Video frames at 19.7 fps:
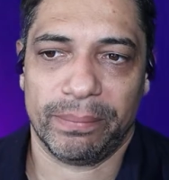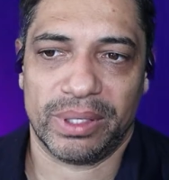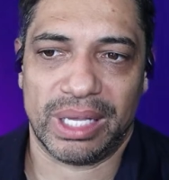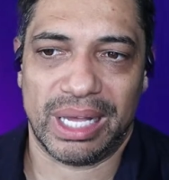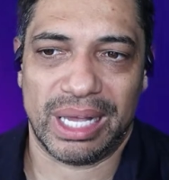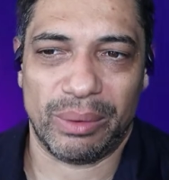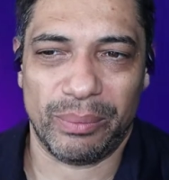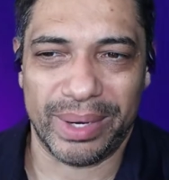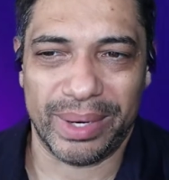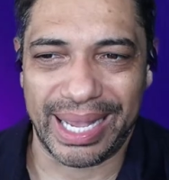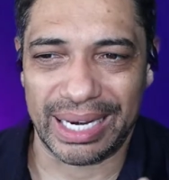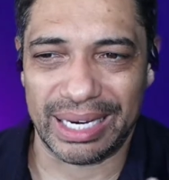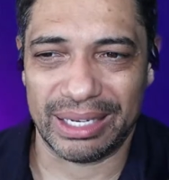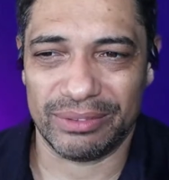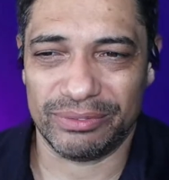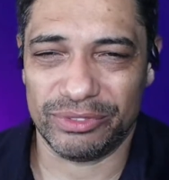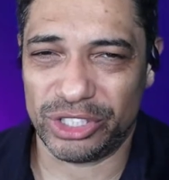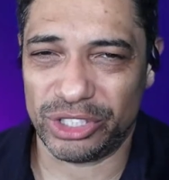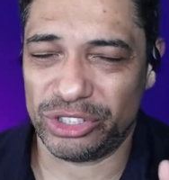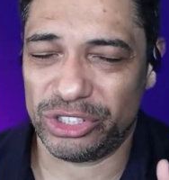And we're kind
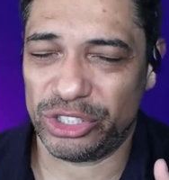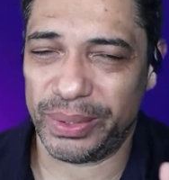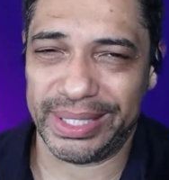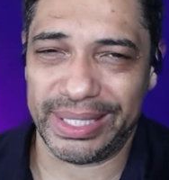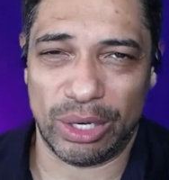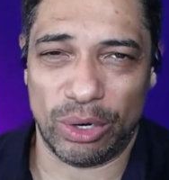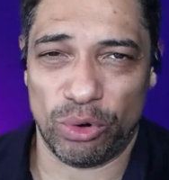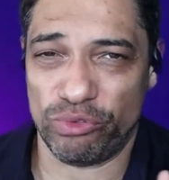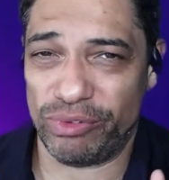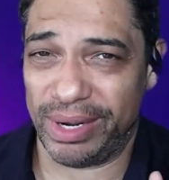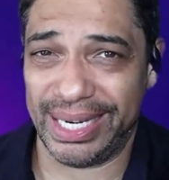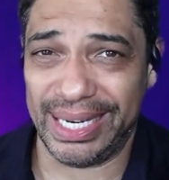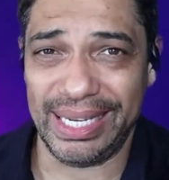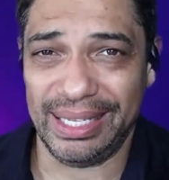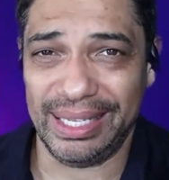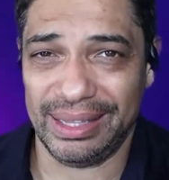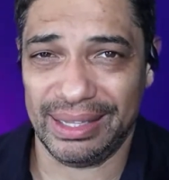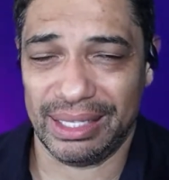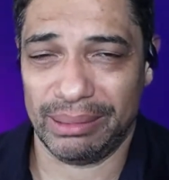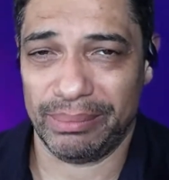of doing that already
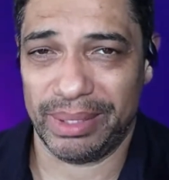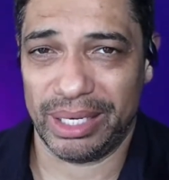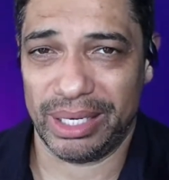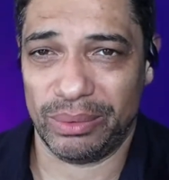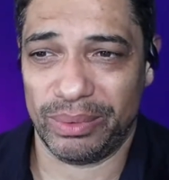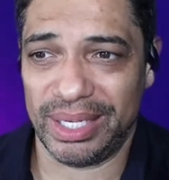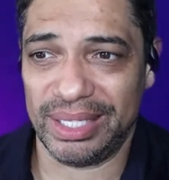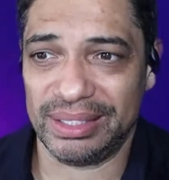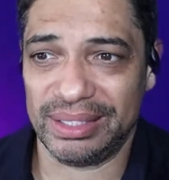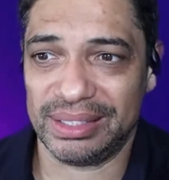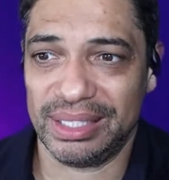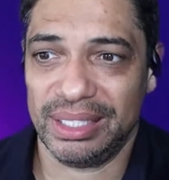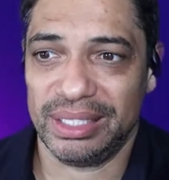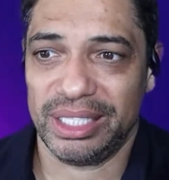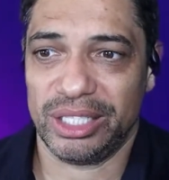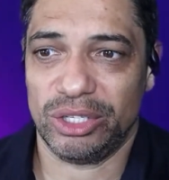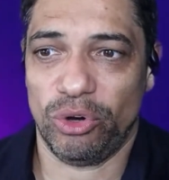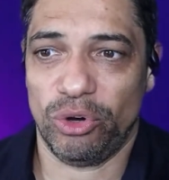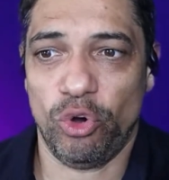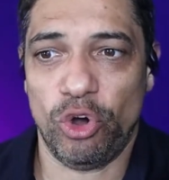in many ways.
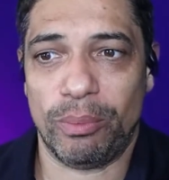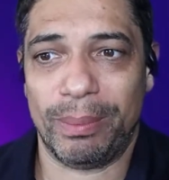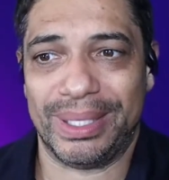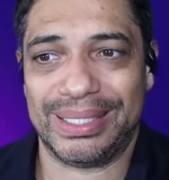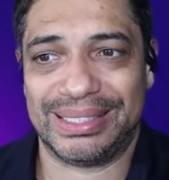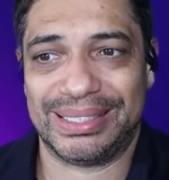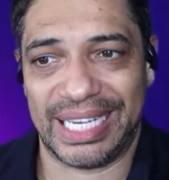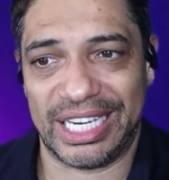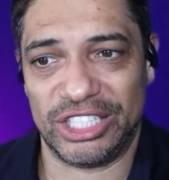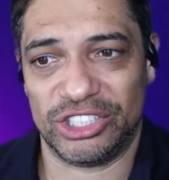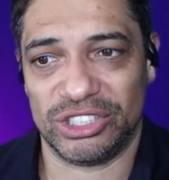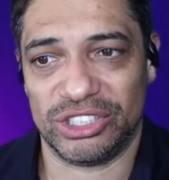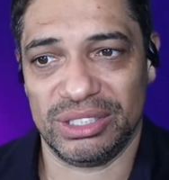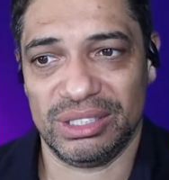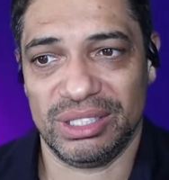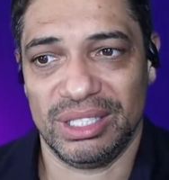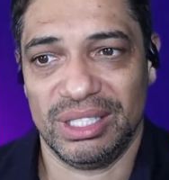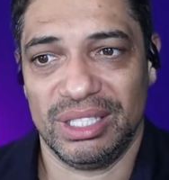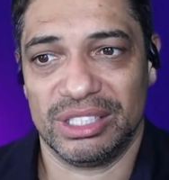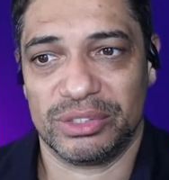You've got augmentation,
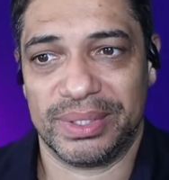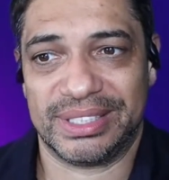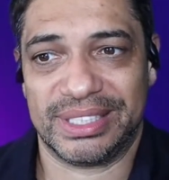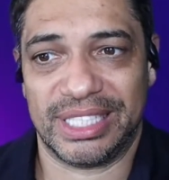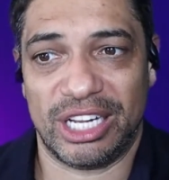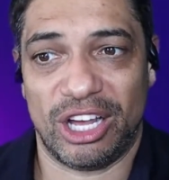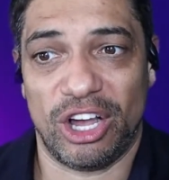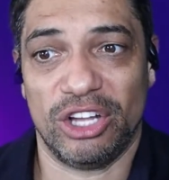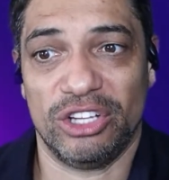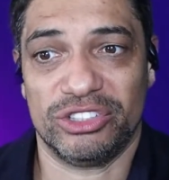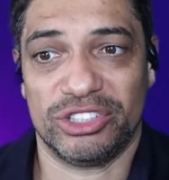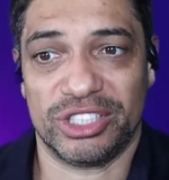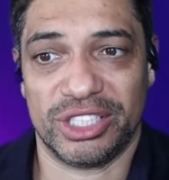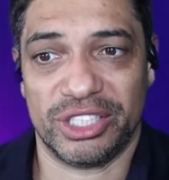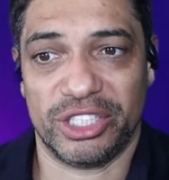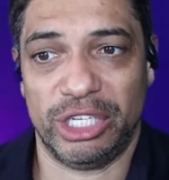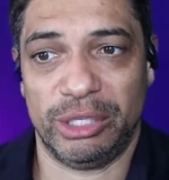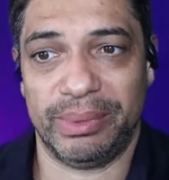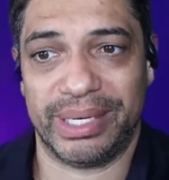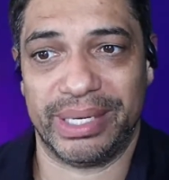so it's enhancing
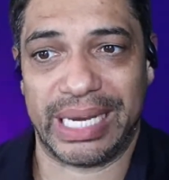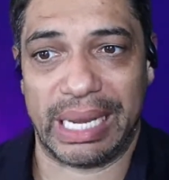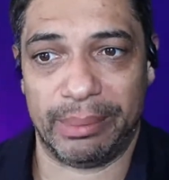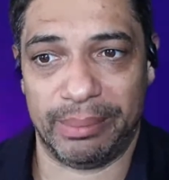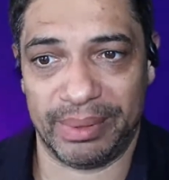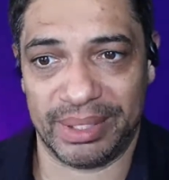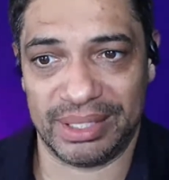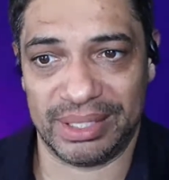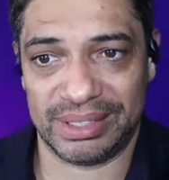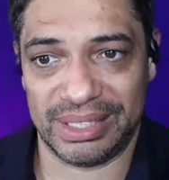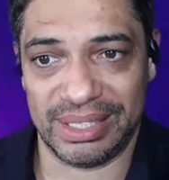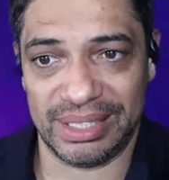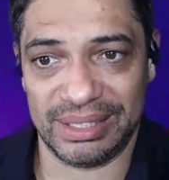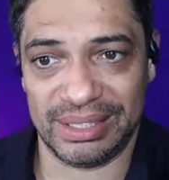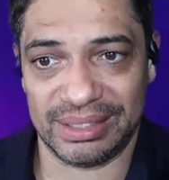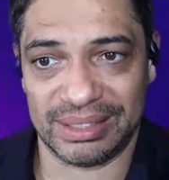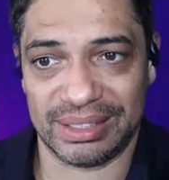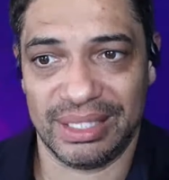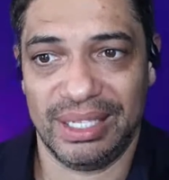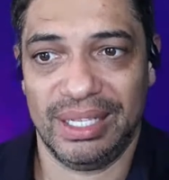human
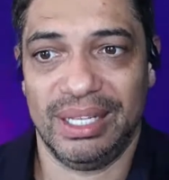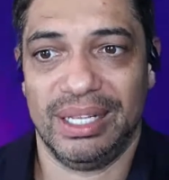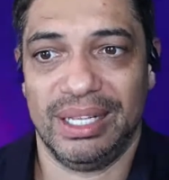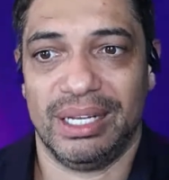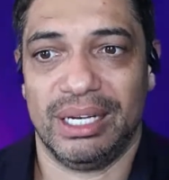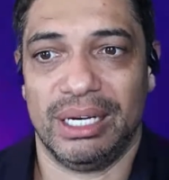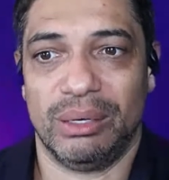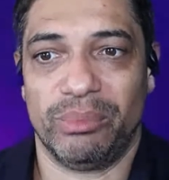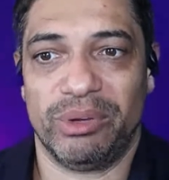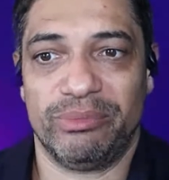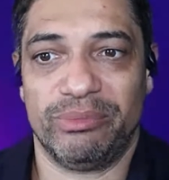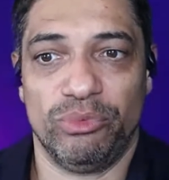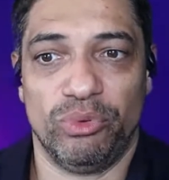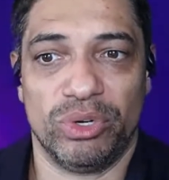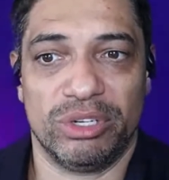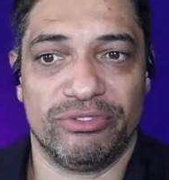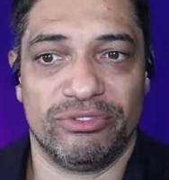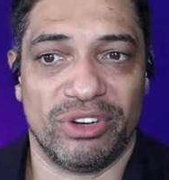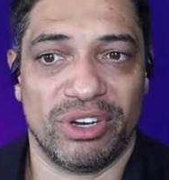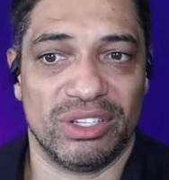capabilities with more
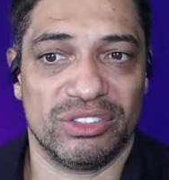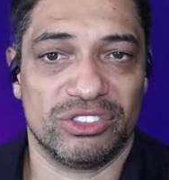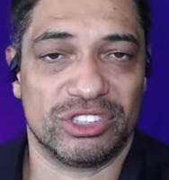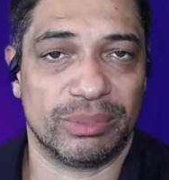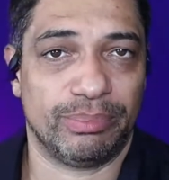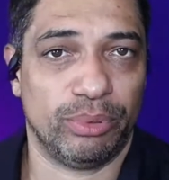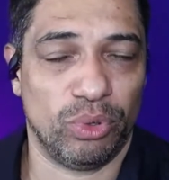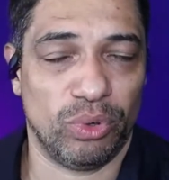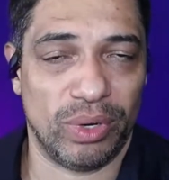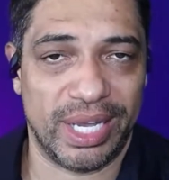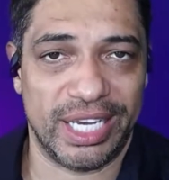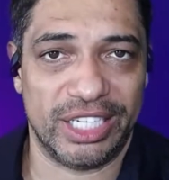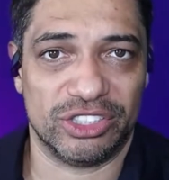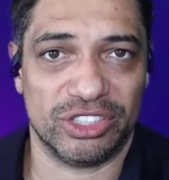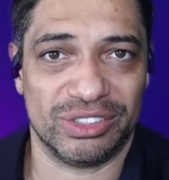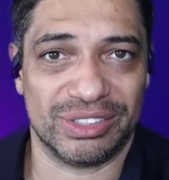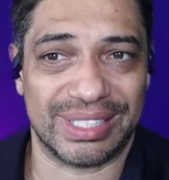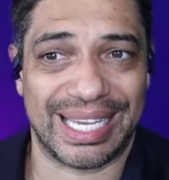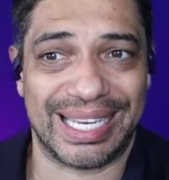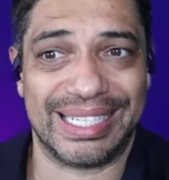advanced support
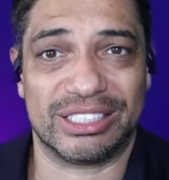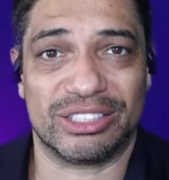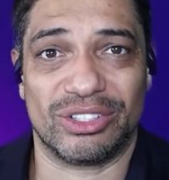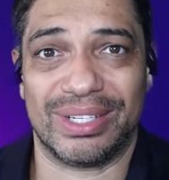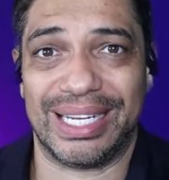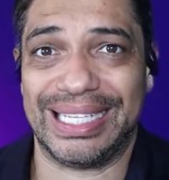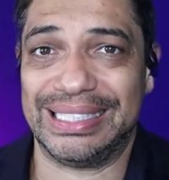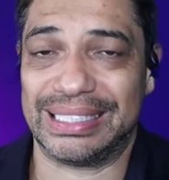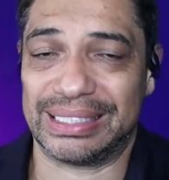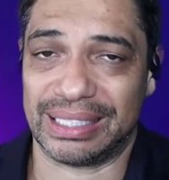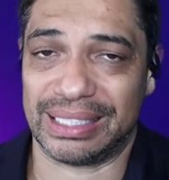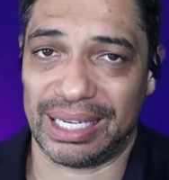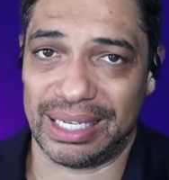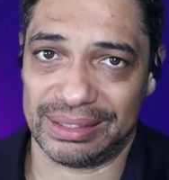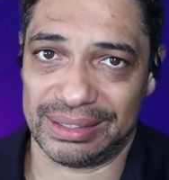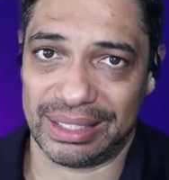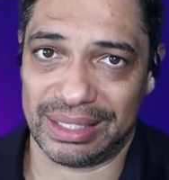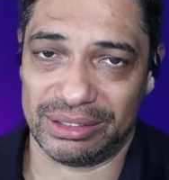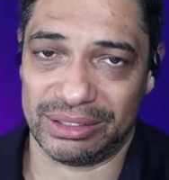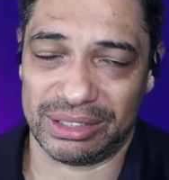agents, and it's got
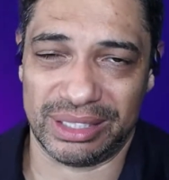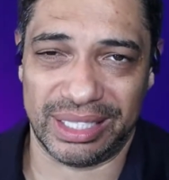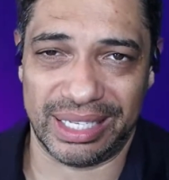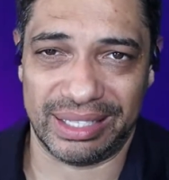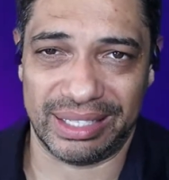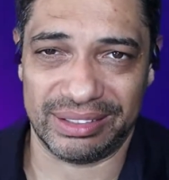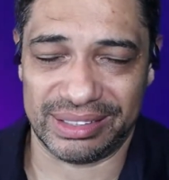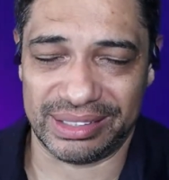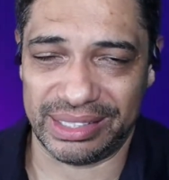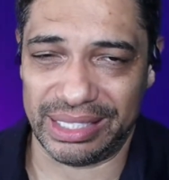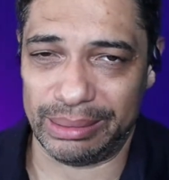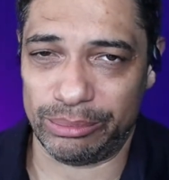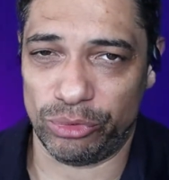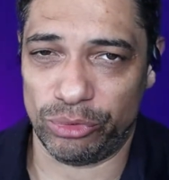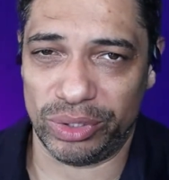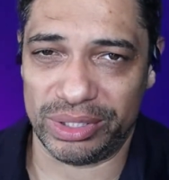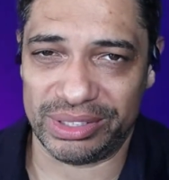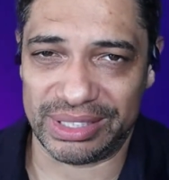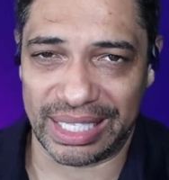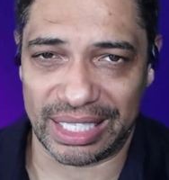insights now, so it's seeing more
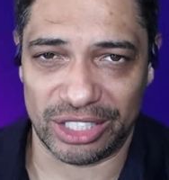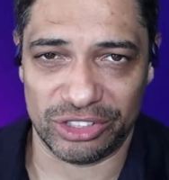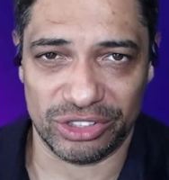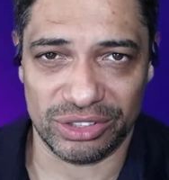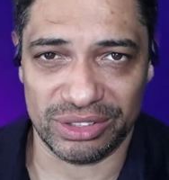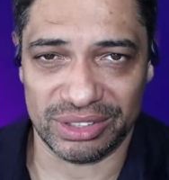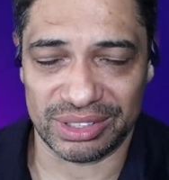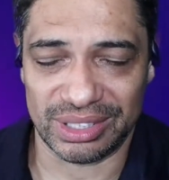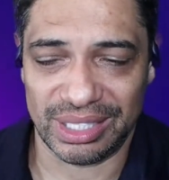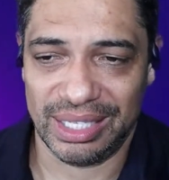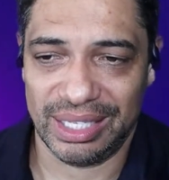intelligence.